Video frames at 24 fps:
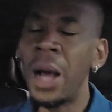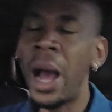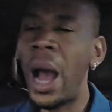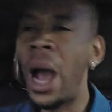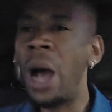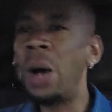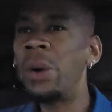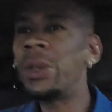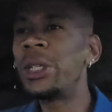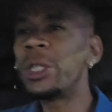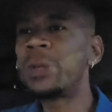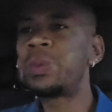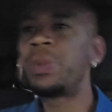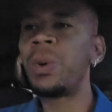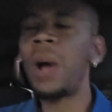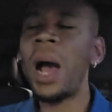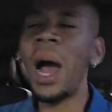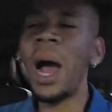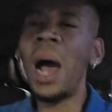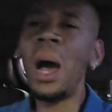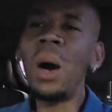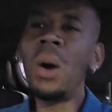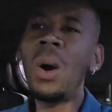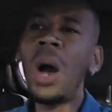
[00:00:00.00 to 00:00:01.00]
How
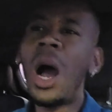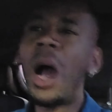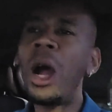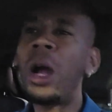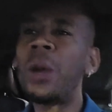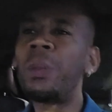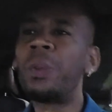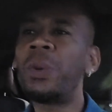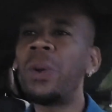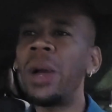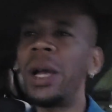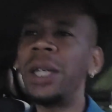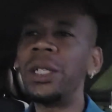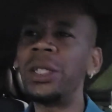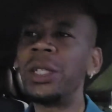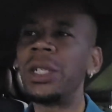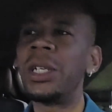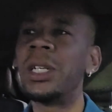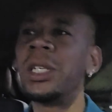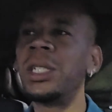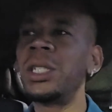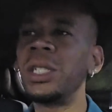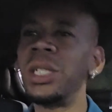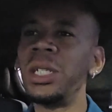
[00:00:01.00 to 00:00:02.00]
are
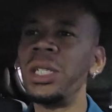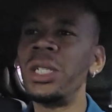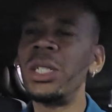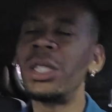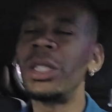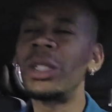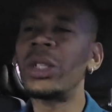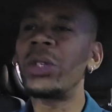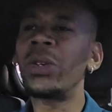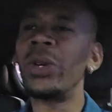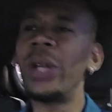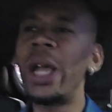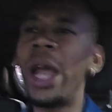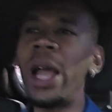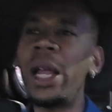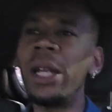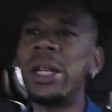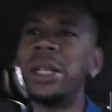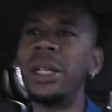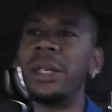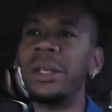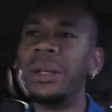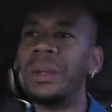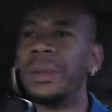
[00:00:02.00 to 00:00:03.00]
prejudices
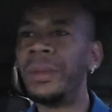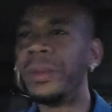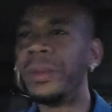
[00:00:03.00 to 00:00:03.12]
created?